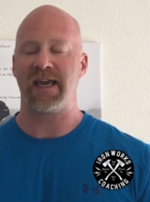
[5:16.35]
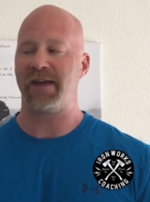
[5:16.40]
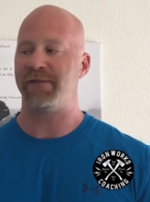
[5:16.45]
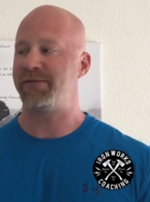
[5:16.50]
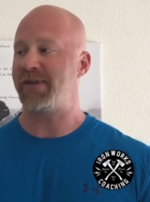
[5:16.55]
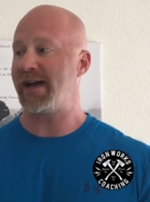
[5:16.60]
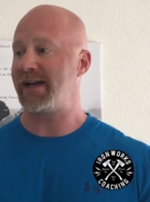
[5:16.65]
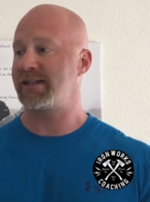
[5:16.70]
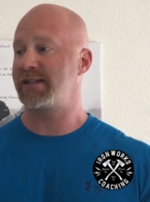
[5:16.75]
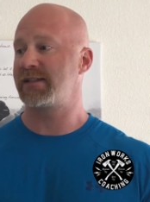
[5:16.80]
in
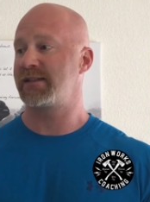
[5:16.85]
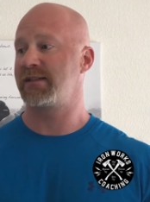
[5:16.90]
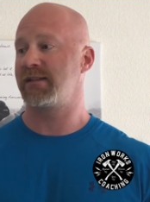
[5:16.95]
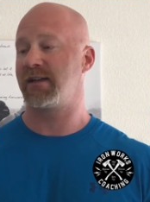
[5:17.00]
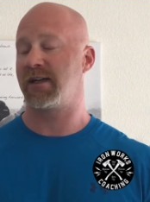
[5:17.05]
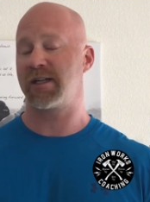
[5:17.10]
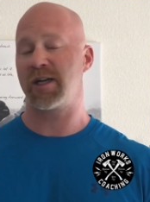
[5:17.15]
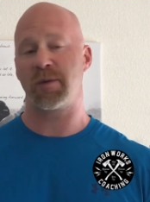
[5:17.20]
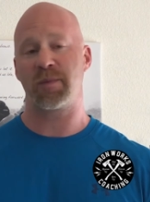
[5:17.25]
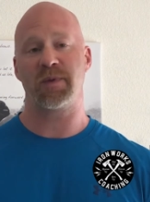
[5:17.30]
fact,
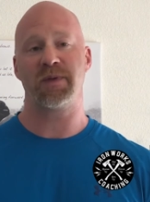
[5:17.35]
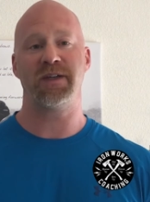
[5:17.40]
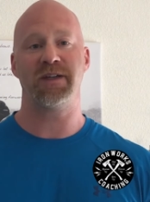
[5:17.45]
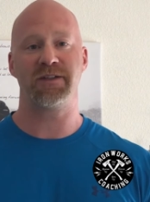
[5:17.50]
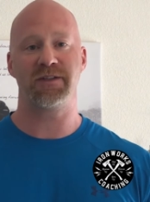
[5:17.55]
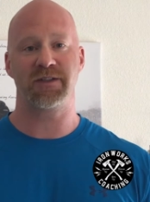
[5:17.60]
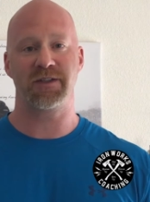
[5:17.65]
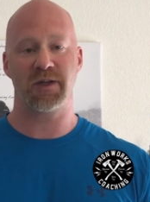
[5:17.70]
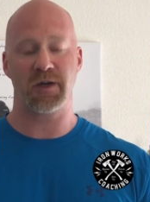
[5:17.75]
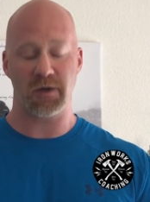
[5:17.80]
a couple of
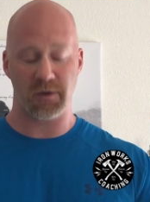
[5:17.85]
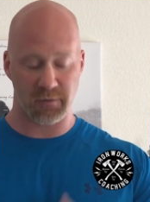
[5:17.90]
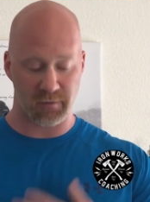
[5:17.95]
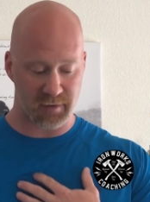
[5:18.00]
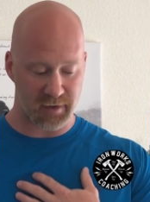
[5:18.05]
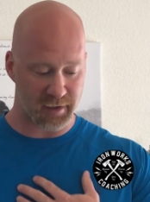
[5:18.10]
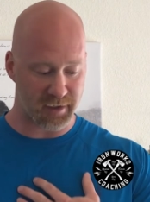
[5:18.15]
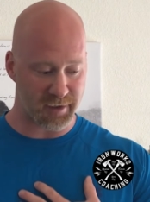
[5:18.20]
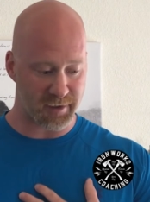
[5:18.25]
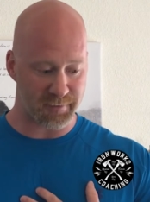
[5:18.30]
years
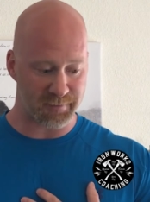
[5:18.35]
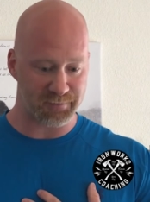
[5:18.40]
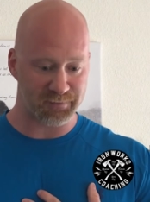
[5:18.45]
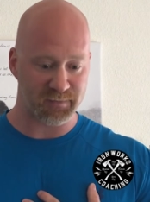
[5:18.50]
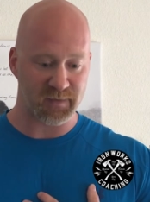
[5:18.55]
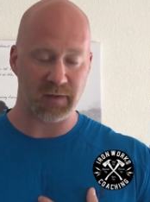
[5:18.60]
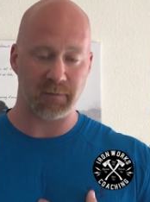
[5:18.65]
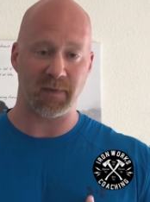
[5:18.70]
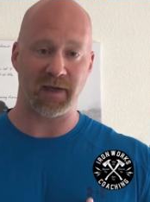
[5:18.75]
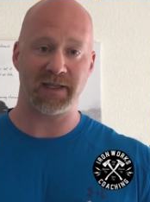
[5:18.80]
ago,
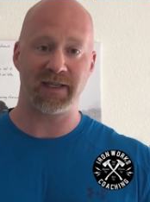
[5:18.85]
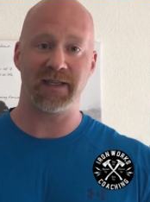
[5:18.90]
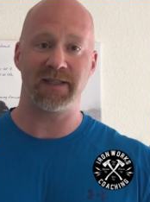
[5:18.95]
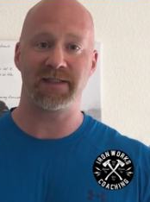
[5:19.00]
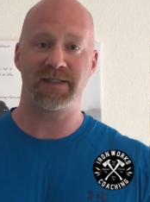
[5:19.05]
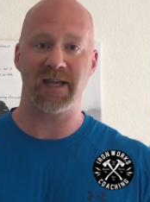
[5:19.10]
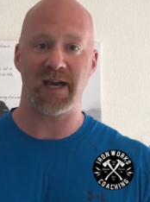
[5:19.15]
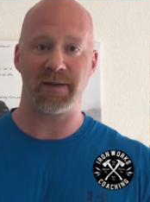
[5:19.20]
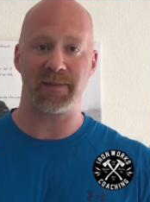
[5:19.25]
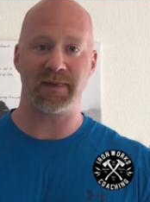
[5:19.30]
my
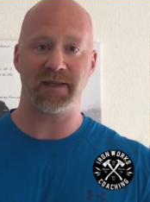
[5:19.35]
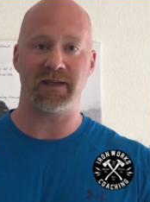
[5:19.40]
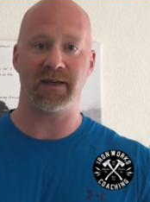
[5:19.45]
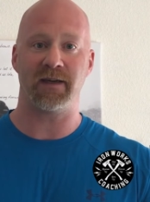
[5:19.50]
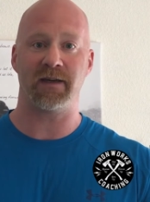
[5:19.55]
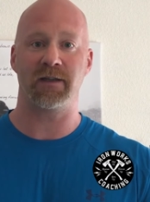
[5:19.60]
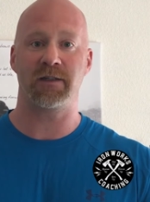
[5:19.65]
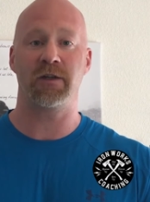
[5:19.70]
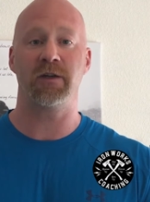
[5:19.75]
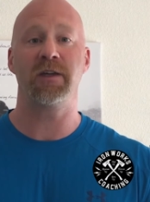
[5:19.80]
kids got me
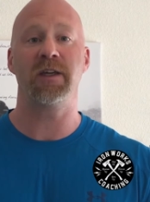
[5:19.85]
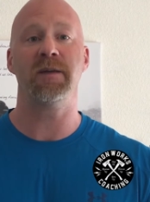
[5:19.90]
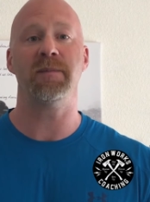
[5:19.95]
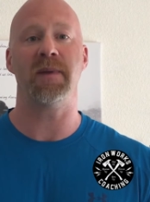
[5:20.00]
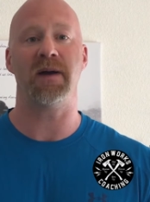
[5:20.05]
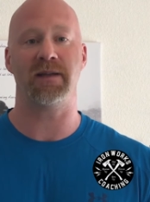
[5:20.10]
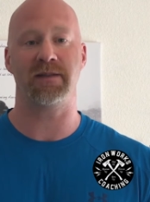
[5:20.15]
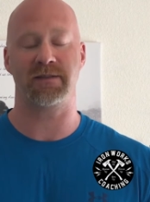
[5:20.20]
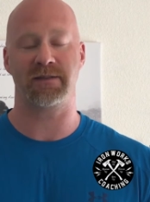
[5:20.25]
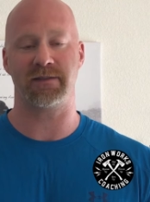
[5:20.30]
a Cookie
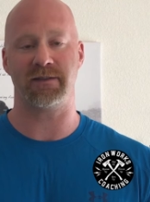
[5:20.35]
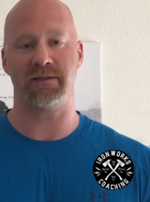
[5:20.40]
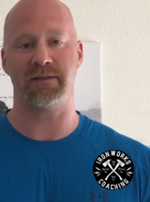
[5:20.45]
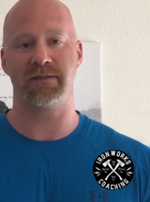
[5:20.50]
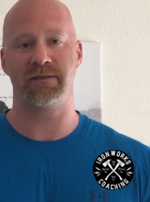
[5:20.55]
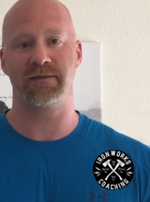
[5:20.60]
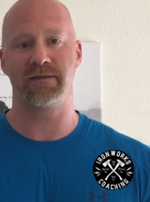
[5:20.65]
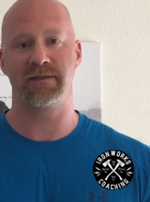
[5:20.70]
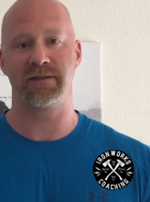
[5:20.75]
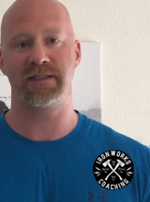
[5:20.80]

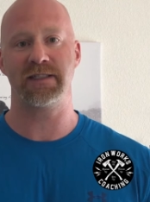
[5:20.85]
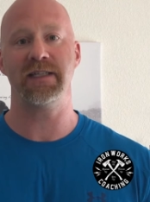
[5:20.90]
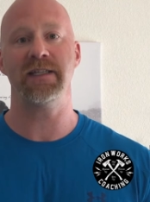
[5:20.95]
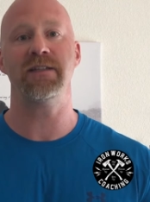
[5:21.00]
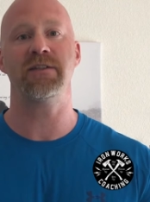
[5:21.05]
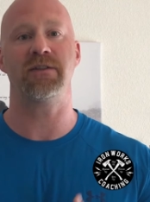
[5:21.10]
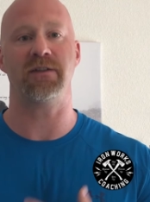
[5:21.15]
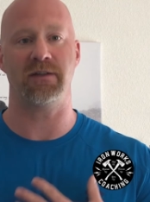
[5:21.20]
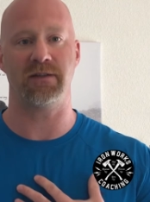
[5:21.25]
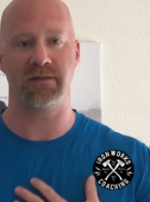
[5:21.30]
Monster
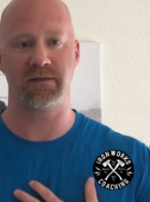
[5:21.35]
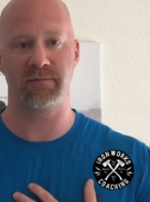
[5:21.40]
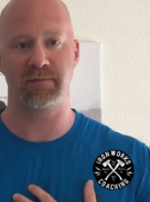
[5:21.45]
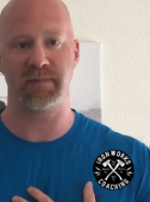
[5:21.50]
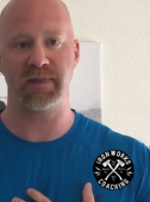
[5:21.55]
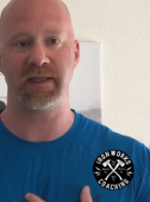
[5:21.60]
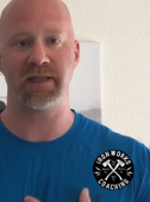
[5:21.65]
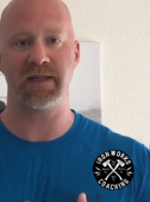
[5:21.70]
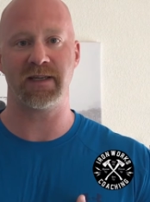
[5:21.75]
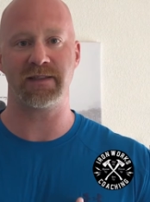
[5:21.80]
t-shirt
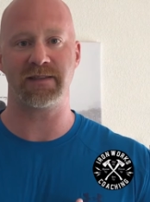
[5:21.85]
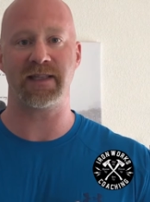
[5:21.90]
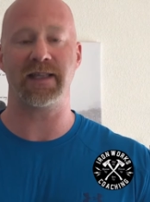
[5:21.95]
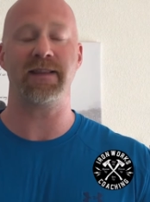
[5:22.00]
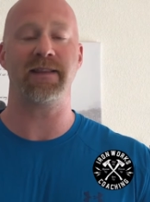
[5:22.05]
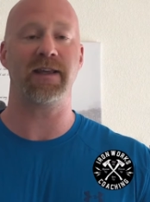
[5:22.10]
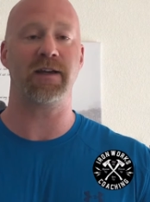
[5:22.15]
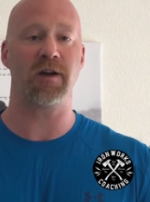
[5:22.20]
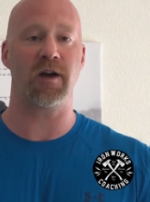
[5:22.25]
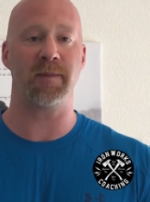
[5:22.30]
because
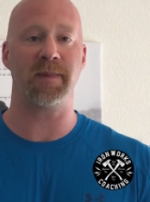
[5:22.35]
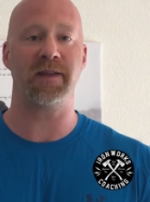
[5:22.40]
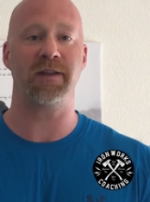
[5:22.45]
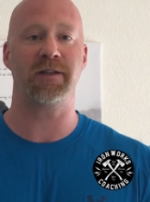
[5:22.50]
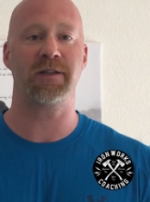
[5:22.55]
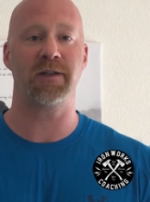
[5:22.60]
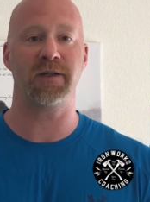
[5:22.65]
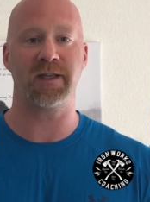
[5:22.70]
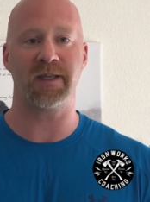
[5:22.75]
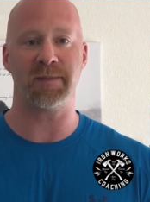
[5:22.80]
they call me
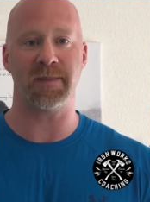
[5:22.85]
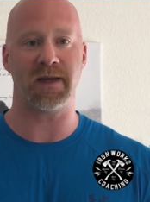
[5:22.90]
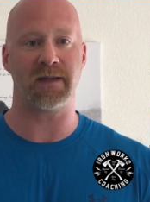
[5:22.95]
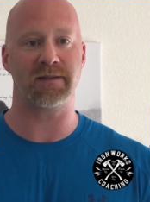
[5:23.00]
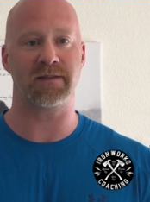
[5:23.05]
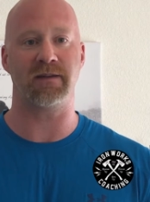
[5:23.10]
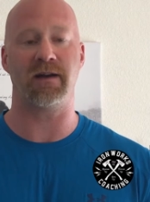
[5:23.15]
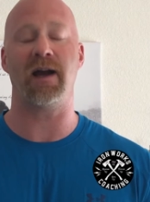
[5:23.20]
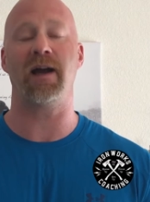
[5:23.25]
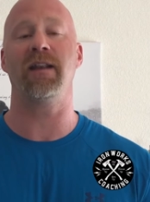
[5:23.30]
the Cookie
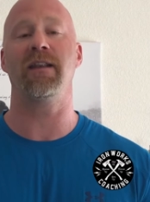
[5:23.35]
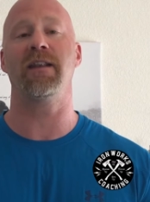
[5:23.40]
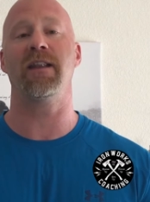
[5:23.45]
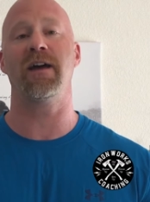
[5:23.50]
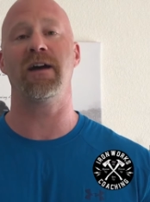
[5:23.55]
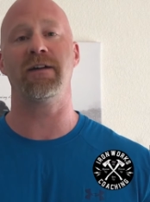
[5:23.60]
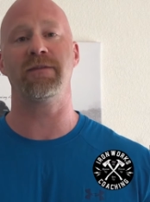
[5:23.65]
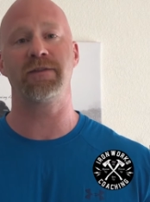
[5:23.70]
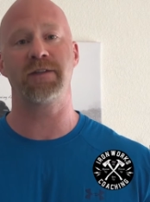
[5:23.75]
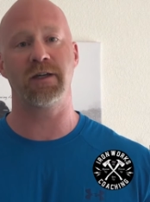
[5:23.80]
Monster. I
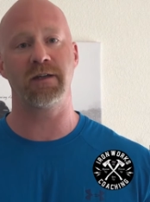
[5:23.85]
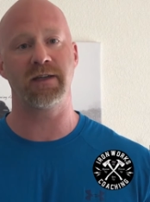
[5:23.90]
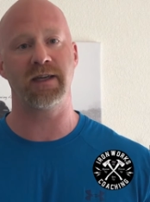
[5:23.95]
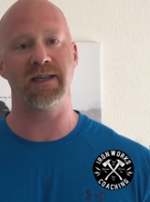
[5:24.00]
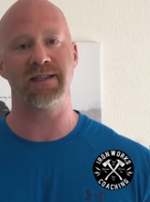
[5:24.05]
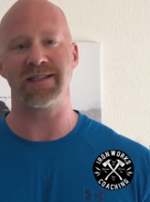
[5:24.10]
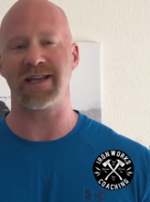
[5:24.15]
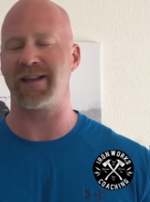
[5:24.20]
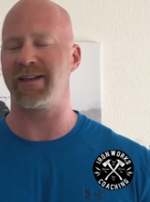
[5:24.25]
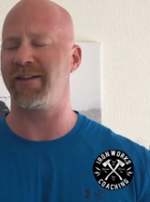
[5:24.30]
love
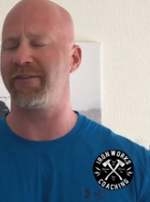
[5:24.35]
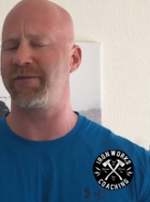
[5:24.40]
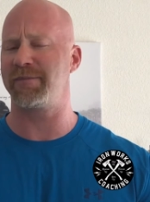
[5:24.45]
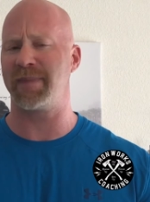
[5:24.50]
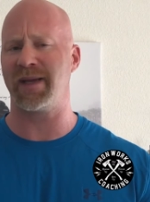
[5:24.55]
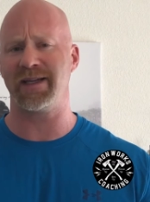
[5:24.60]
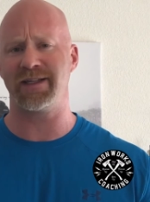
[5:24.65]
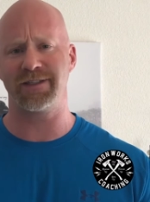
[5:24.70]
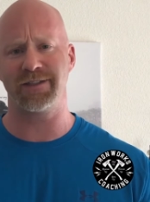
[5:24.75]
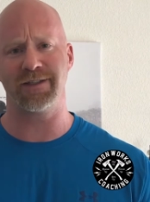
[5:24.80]
cookies. I love
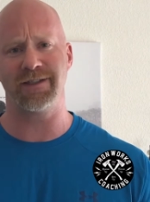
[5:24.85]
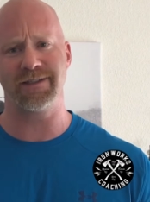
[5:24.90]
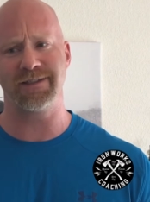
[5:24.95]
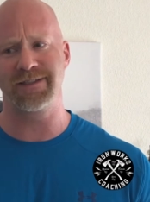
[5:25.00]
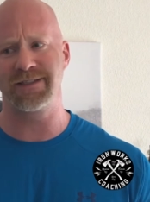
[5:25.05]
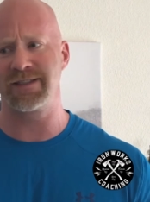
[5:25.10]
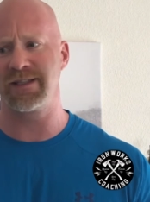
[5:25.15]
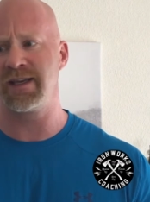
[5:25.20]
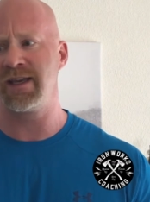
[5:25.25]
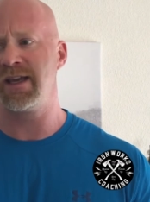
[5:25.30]
baked
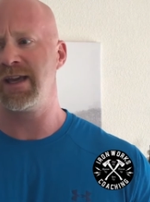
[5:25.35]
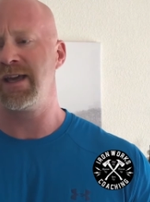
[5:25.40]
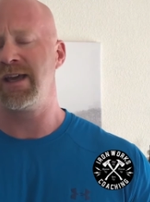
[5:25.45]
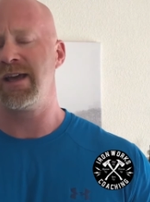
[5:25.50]
goods.